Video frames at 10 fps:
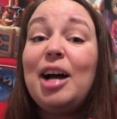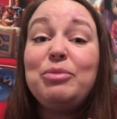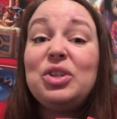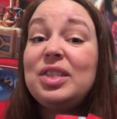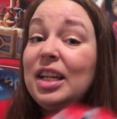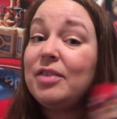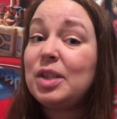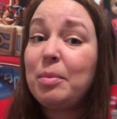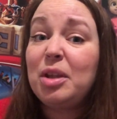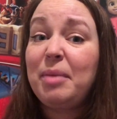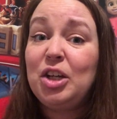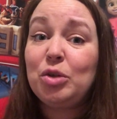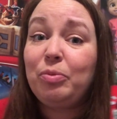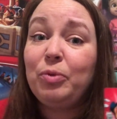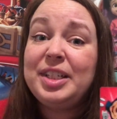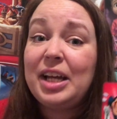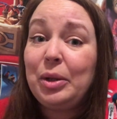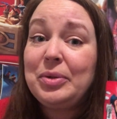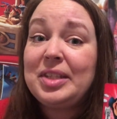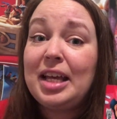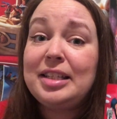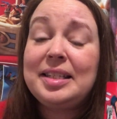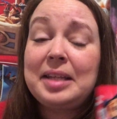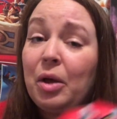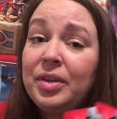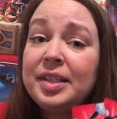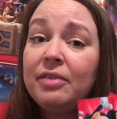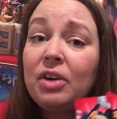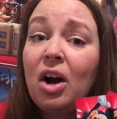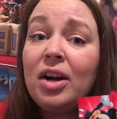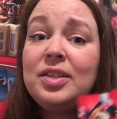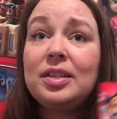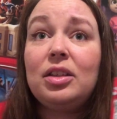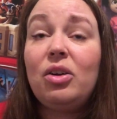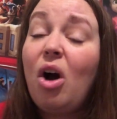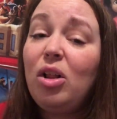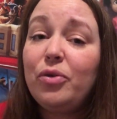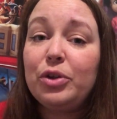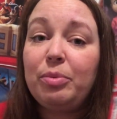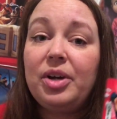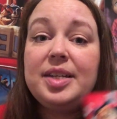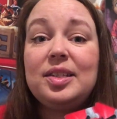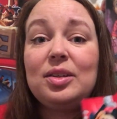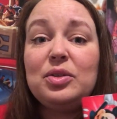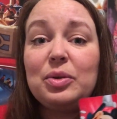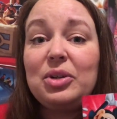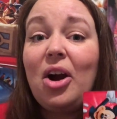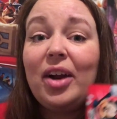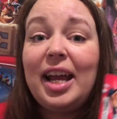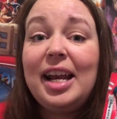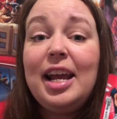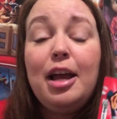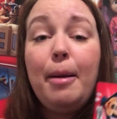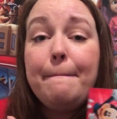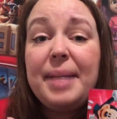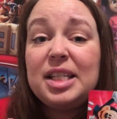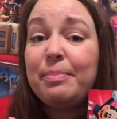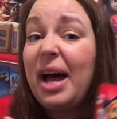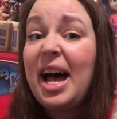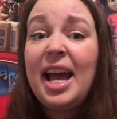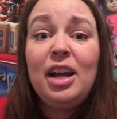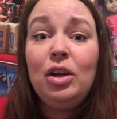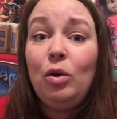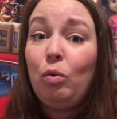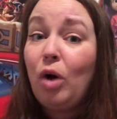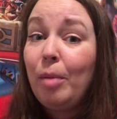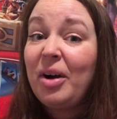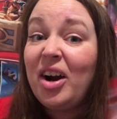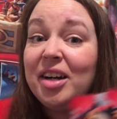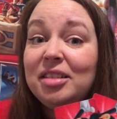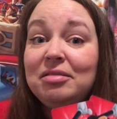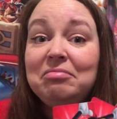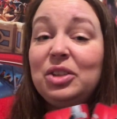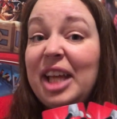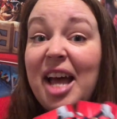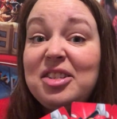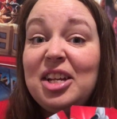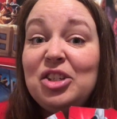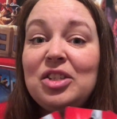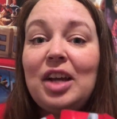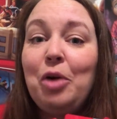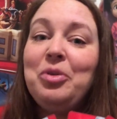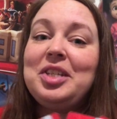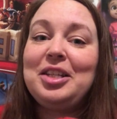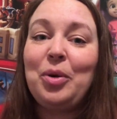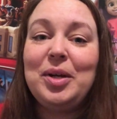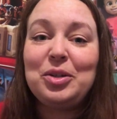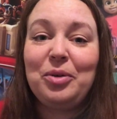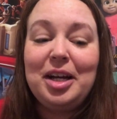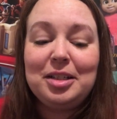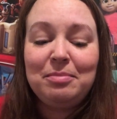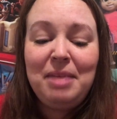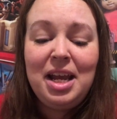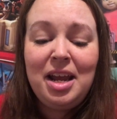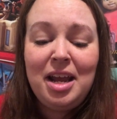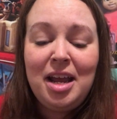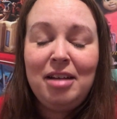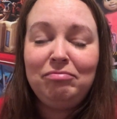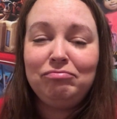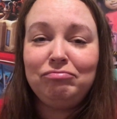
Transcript: Just think of some of the major retailers that sell these gift cards. They're all over the place. So Target, Best Buy, Walmart, gas stations. I almost said Toys R Us. Man,